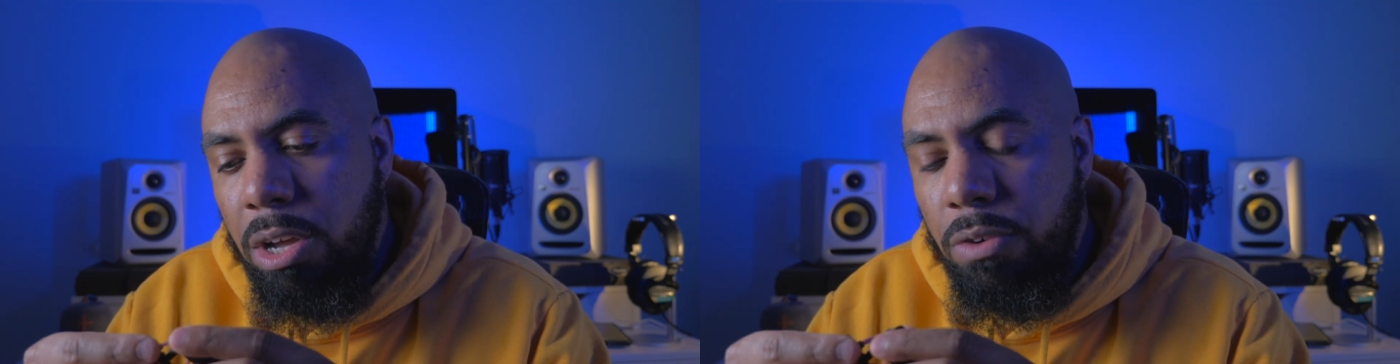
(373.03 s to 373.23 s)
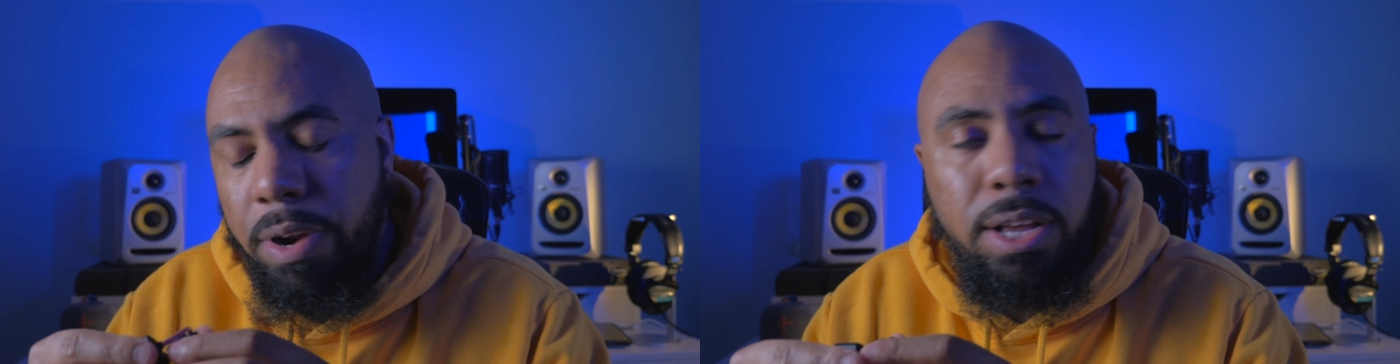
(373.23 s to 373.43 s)

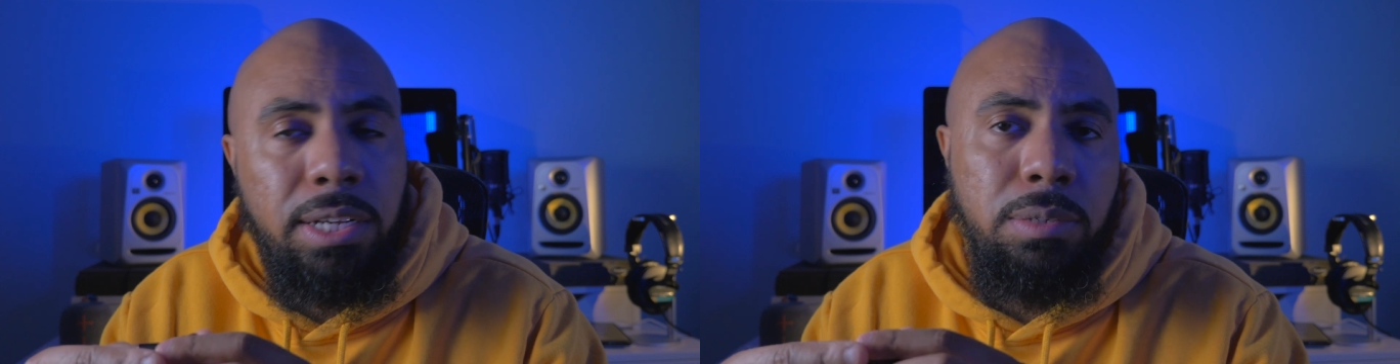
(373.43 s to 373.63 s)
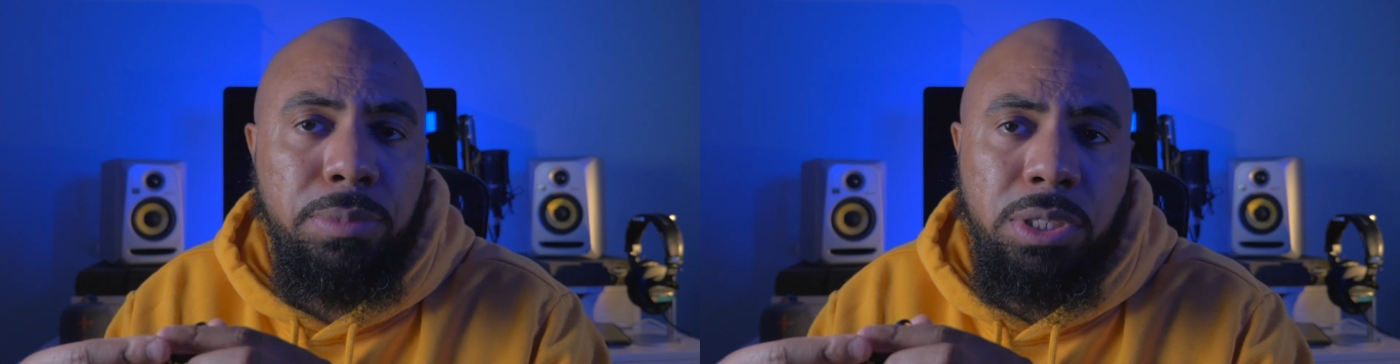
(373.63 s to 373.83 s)
great
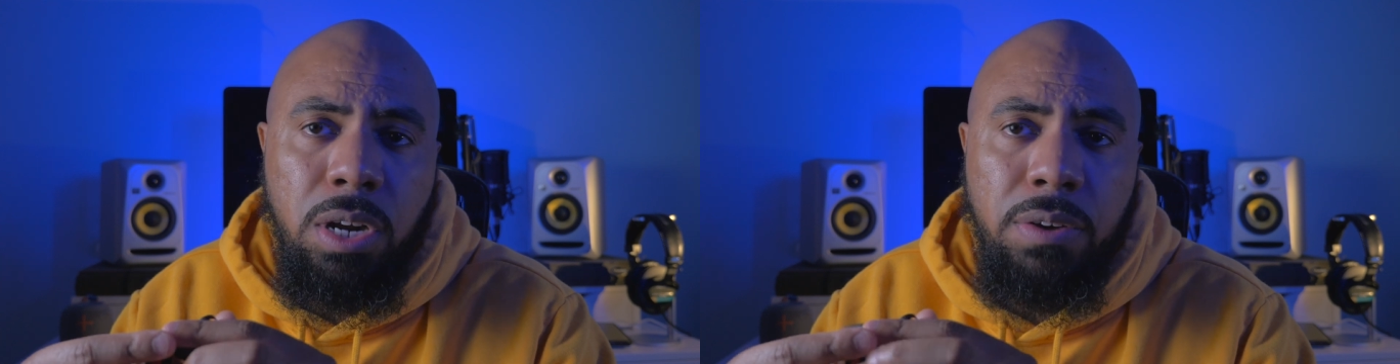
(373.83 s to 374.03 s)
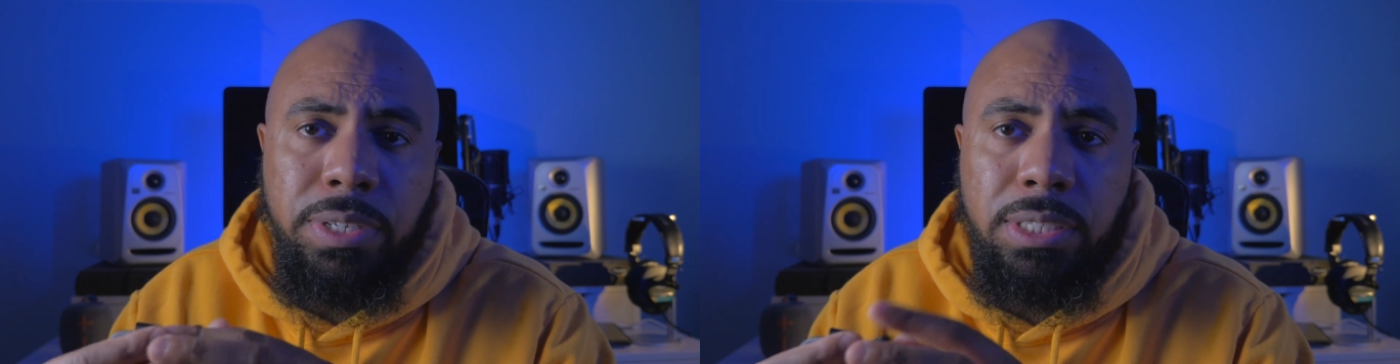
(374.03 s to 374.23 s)
customer
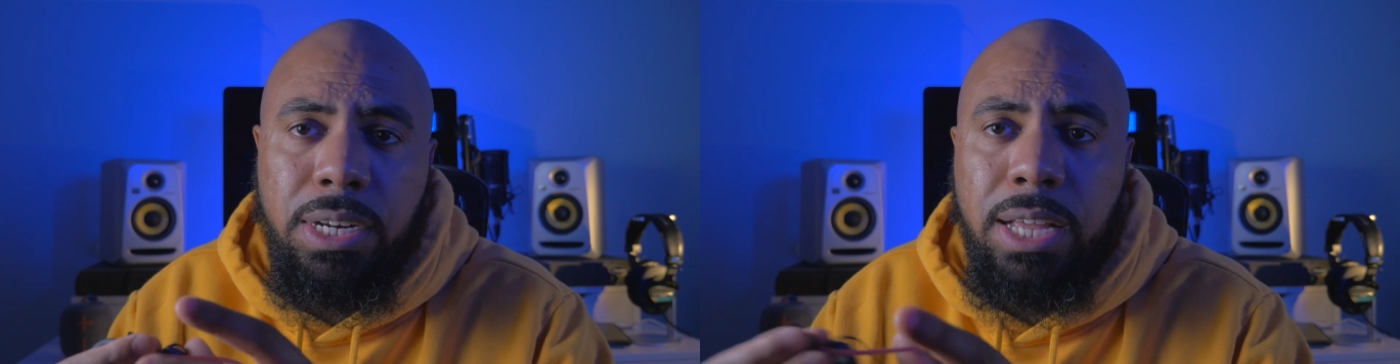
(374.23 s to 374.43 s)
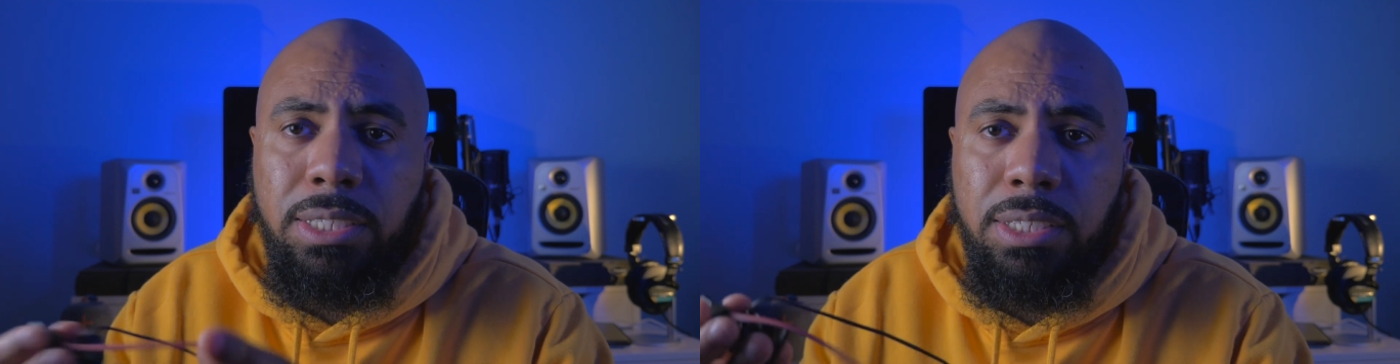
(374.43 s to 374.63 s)
service, and
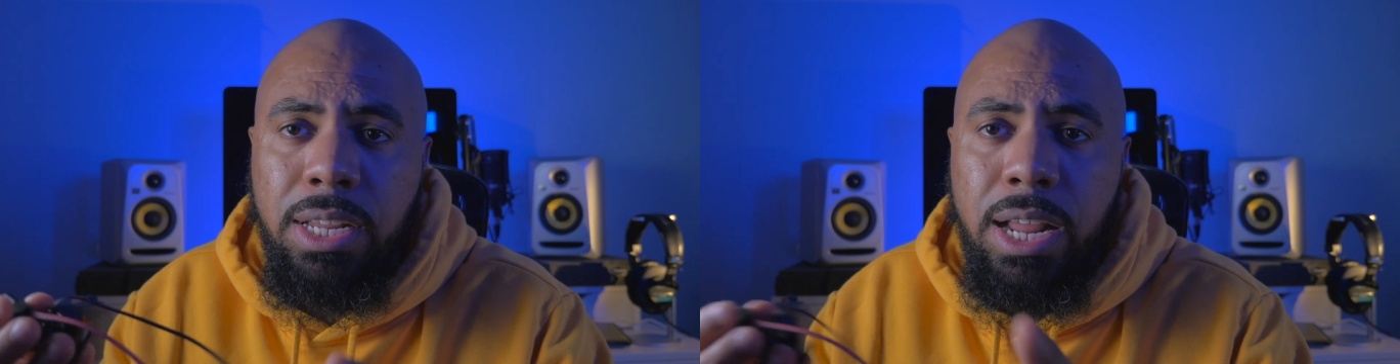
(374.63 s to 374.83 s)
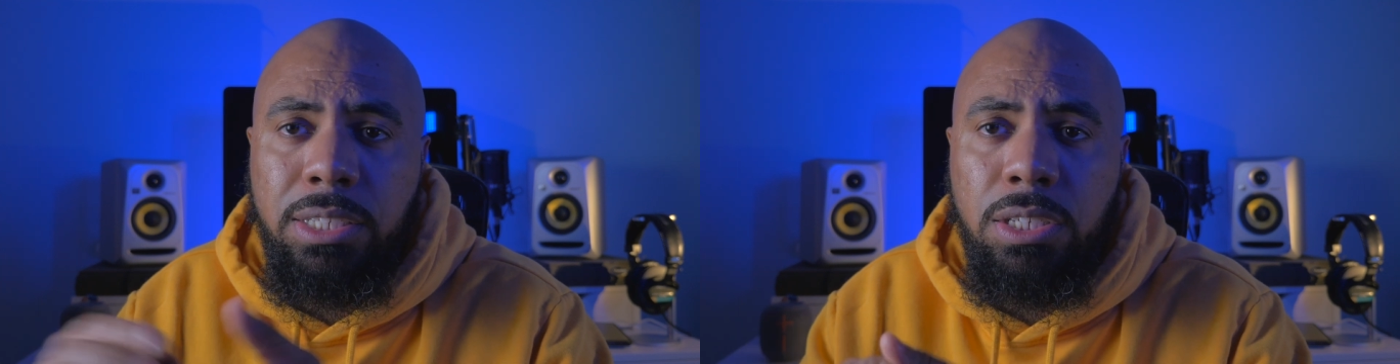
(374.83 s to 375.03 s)

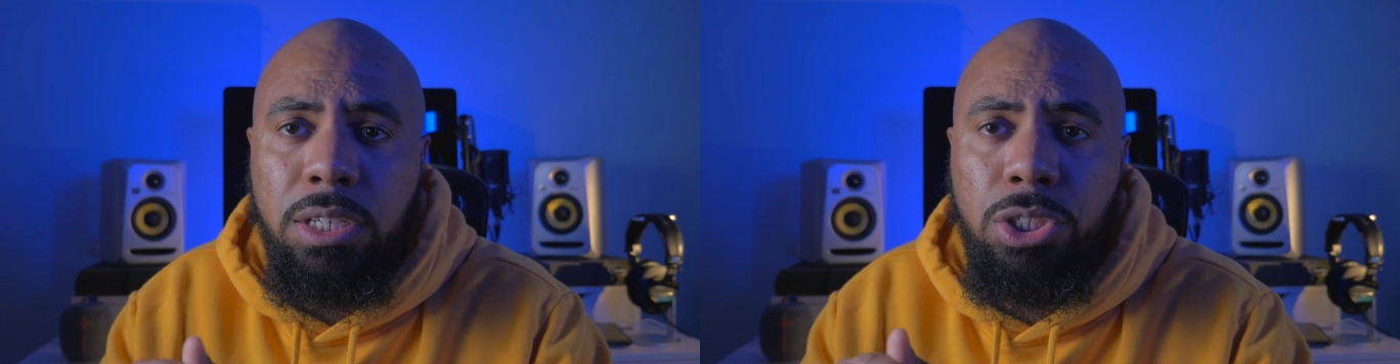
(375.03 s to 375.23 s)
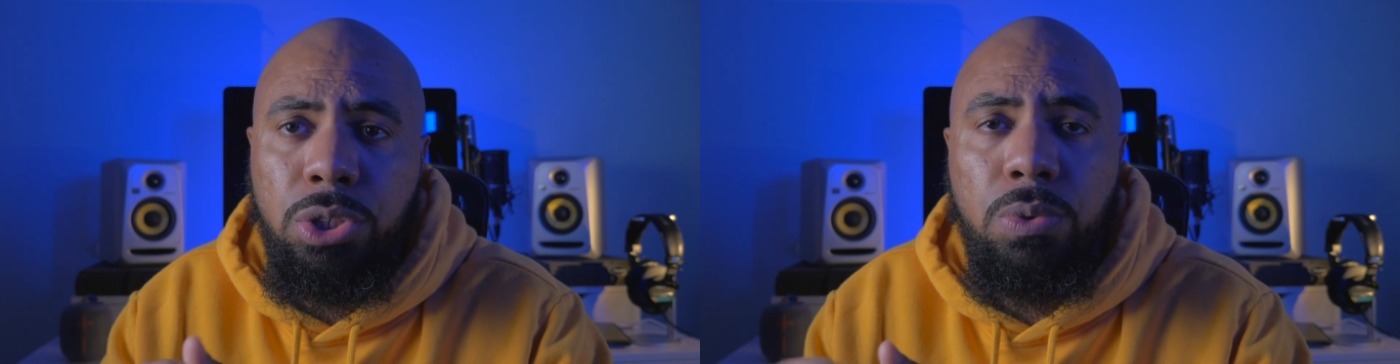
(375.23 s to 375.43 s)
that's
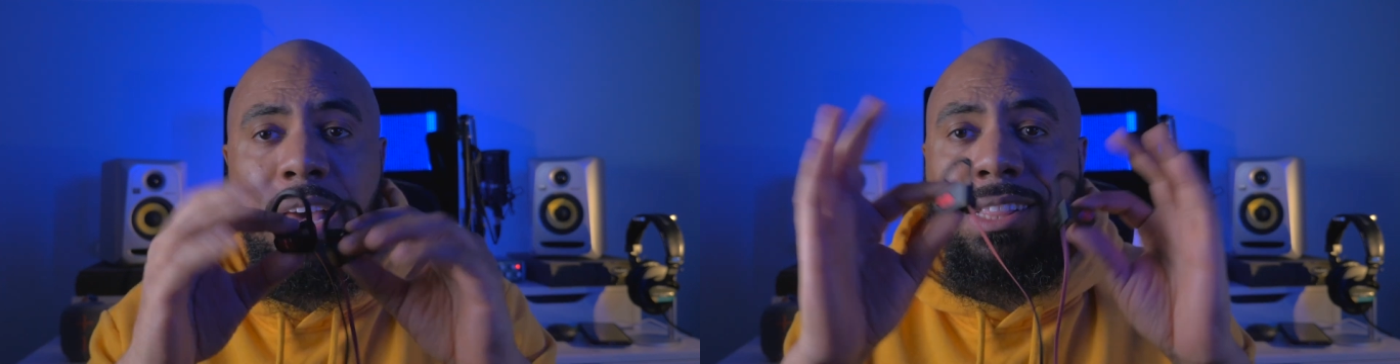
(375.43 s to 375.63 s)
good too.